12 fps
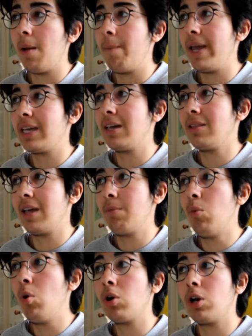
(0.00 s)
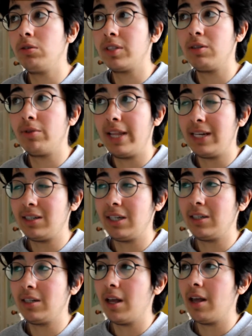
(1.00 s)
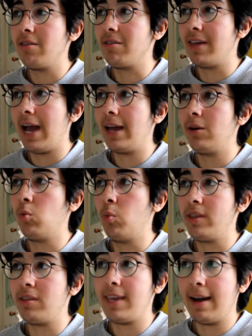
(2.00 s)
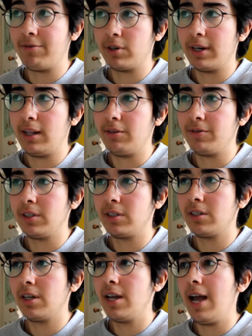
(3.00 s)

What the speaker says: making them more closely related than with the African elephant,